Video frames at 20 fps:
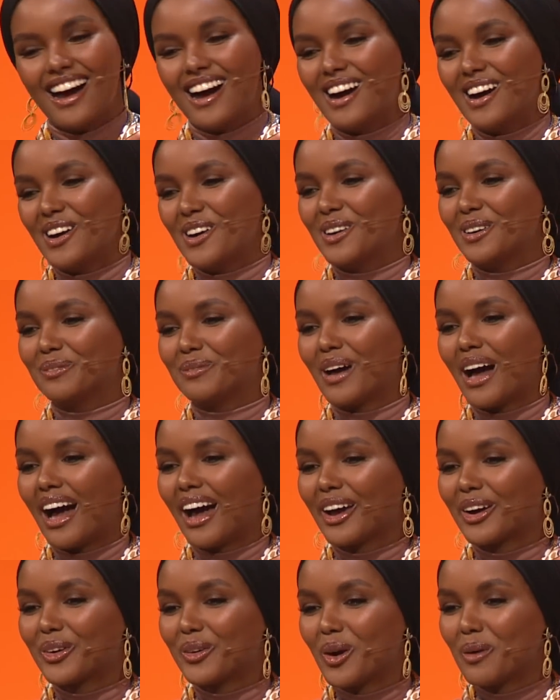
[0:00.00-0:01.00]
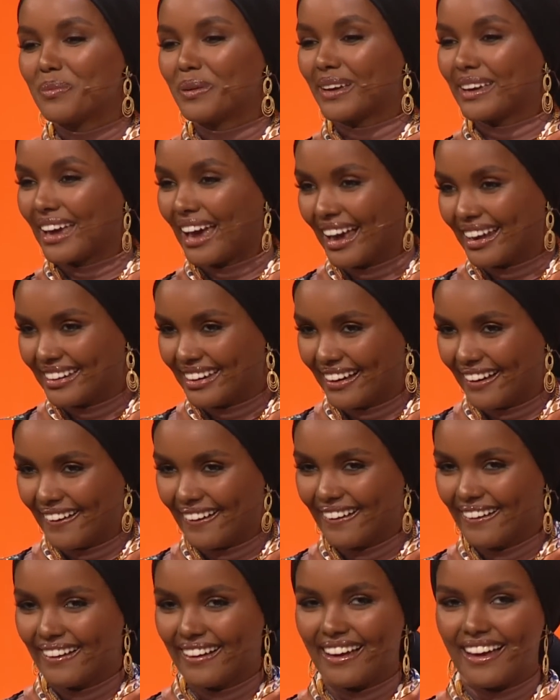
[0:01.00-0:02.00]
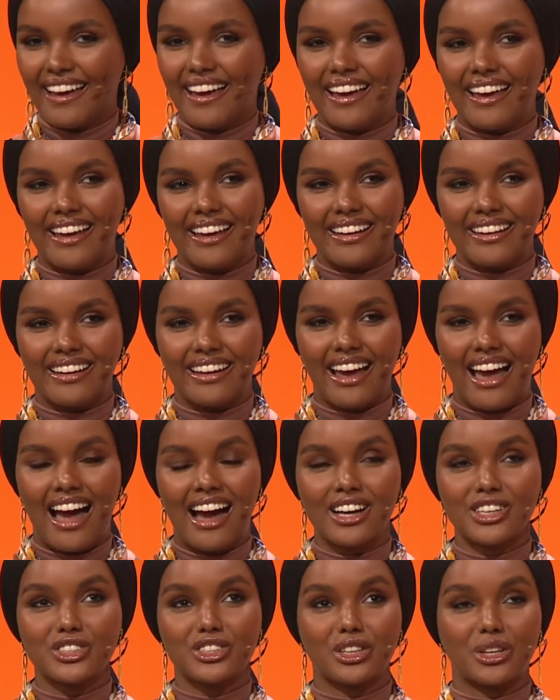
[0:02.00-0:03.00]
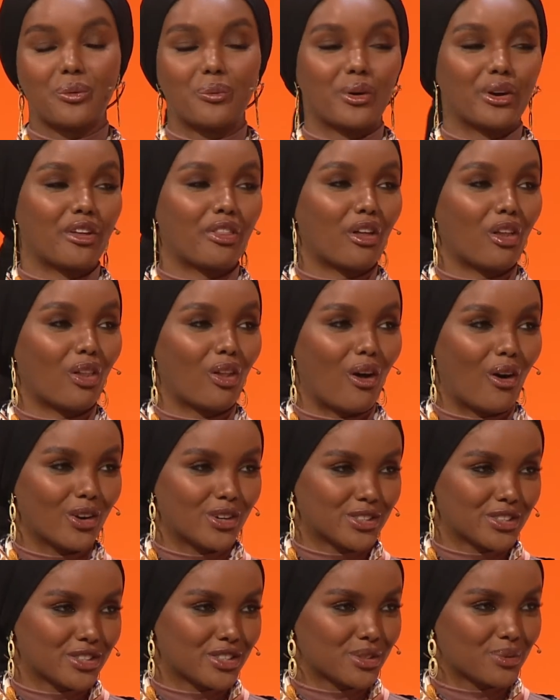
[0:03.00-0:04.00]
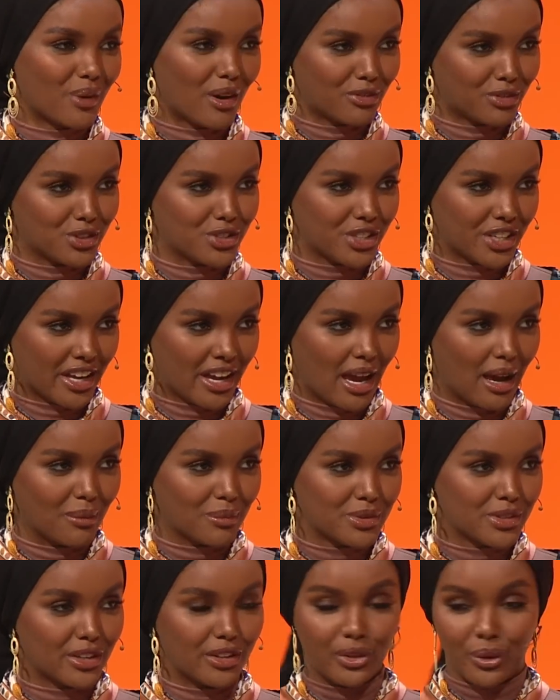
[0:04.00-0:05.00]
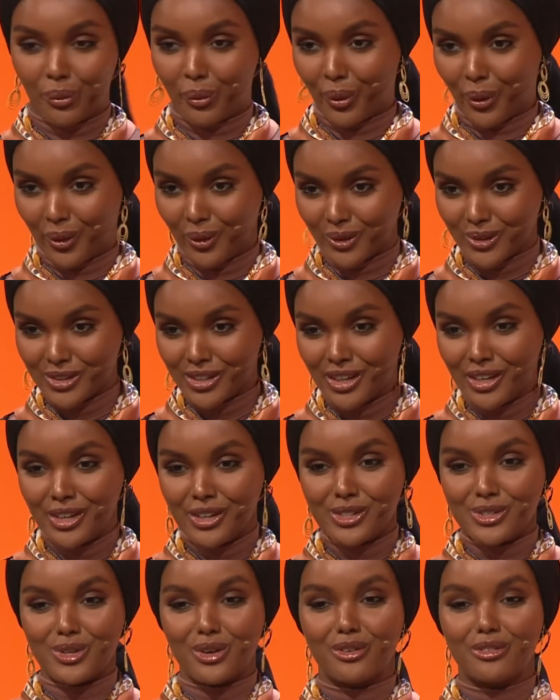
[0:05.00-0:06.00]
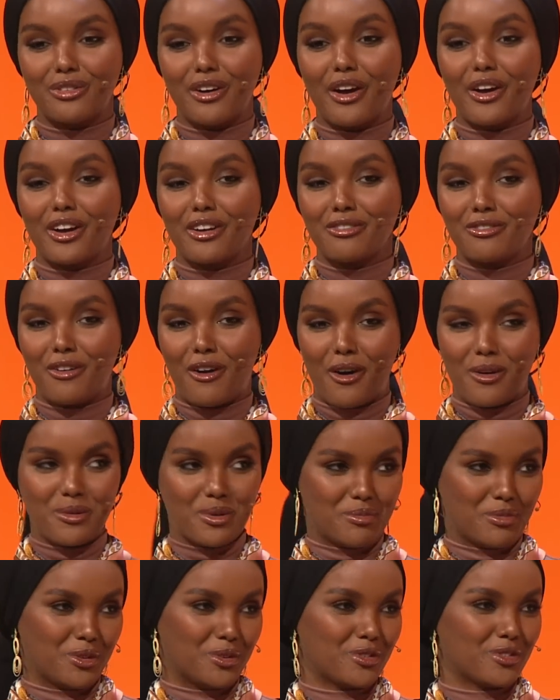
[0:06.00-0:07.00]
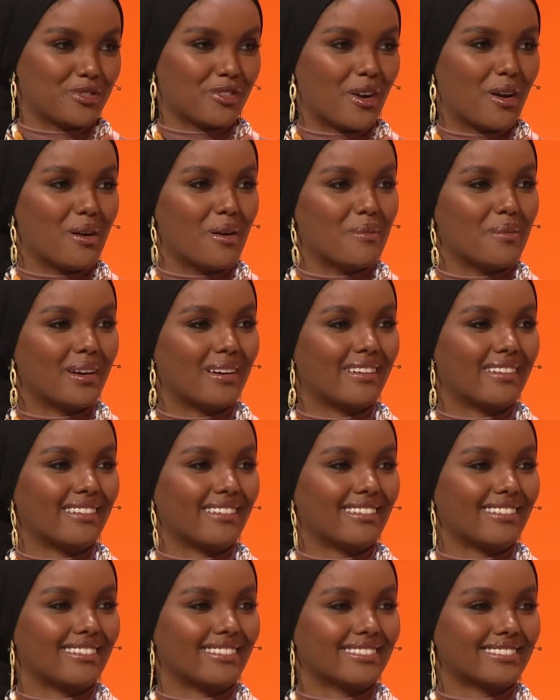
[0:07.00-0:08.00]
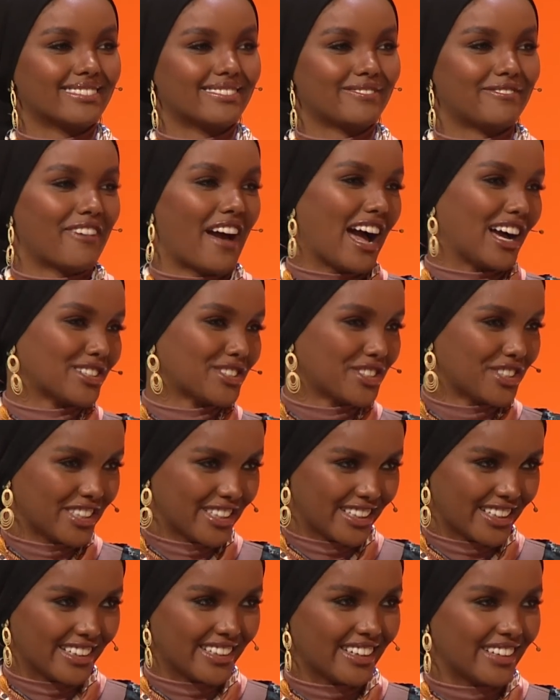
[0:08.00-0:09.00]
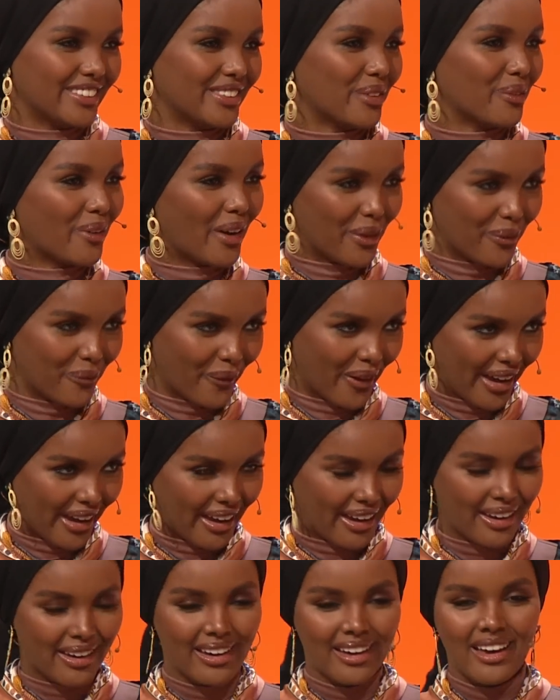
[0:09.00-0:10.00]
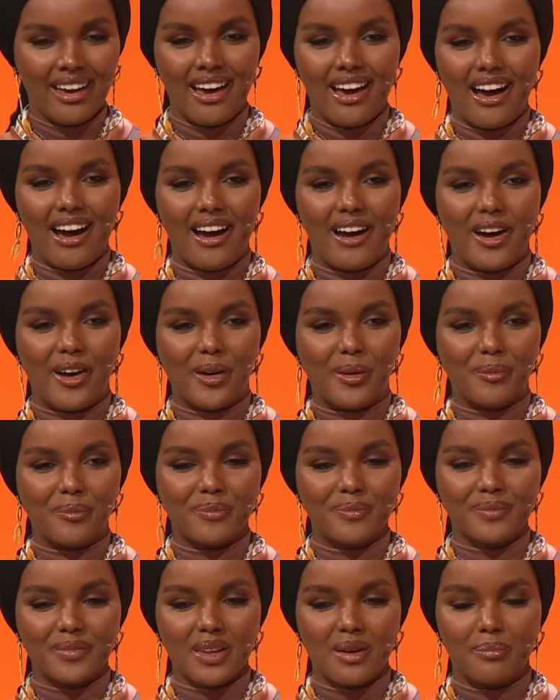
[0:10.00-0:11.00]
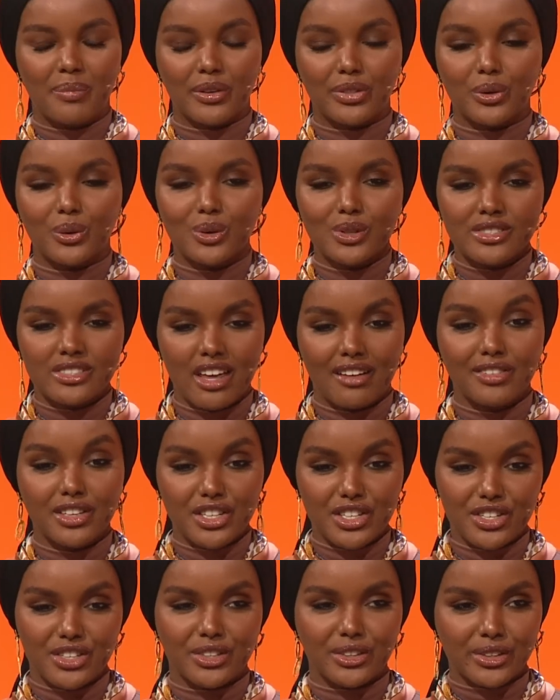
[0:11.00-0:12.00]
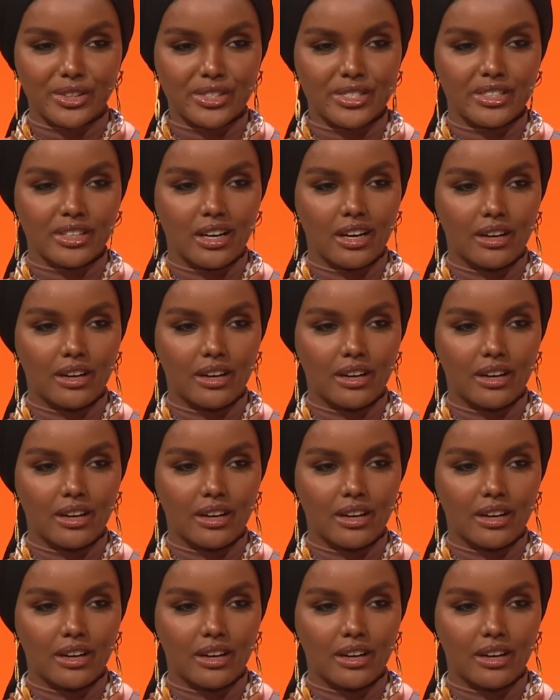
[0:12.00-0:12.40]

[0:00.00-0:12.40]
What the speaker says: I grew up in Kenya, and actually one of the largest refugee camps in the world. So very far removed from fashion and the runway. But those 7 years,